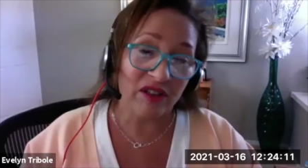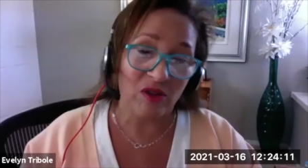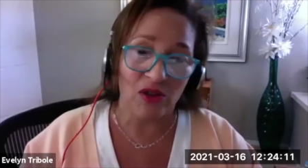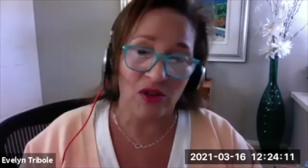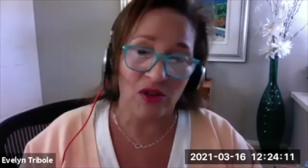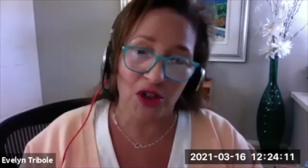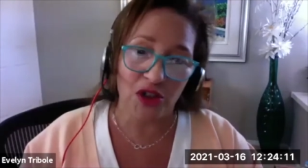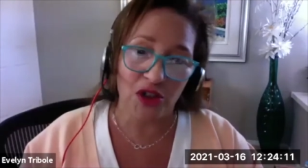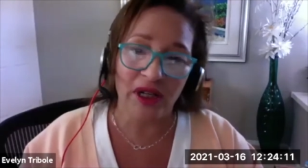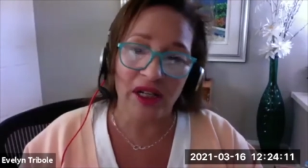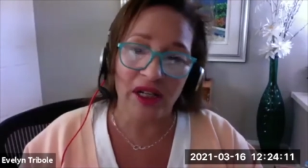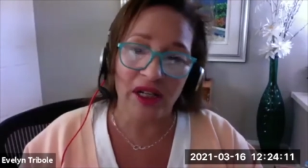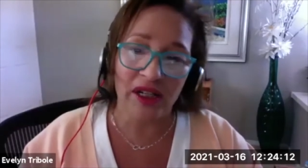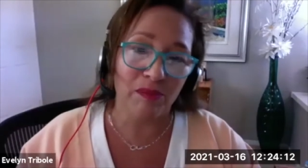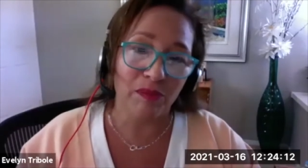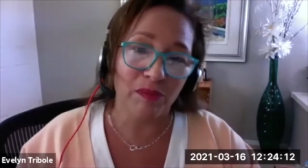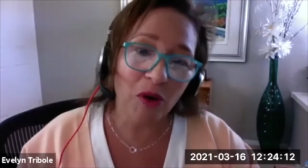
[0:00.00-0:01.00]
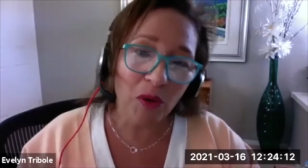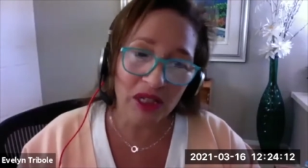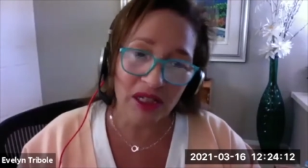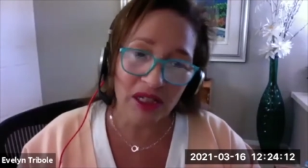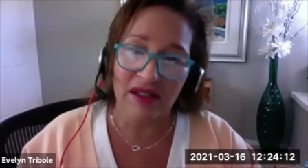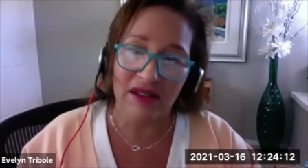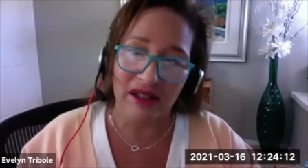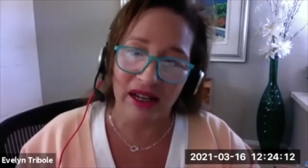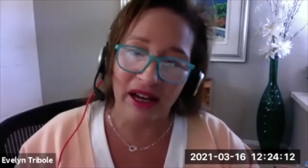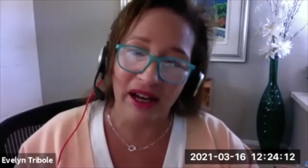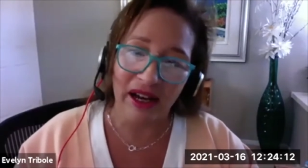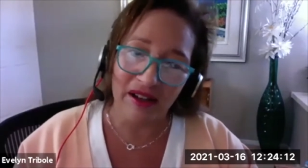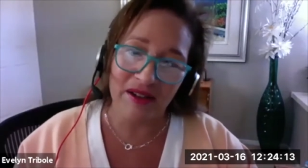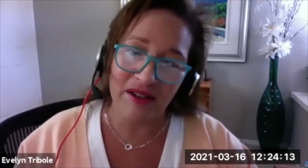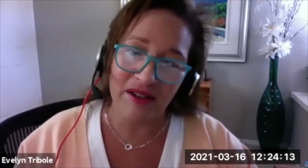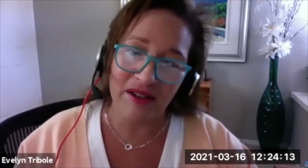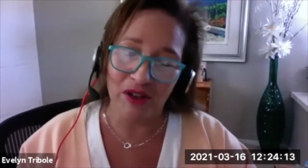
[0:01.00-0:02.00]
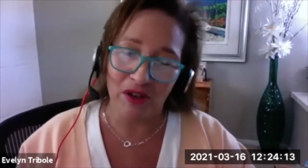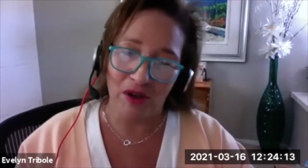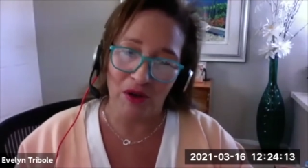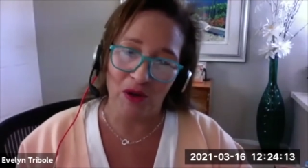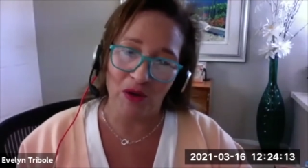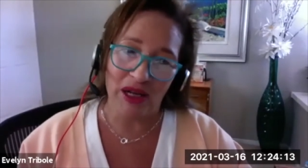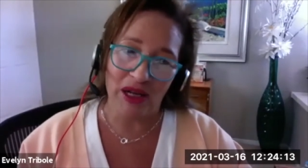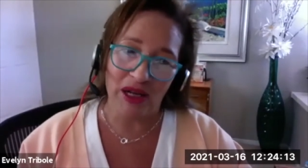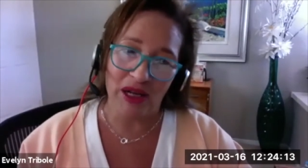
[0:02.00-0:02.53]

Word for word: there's a genetic component to that, you know.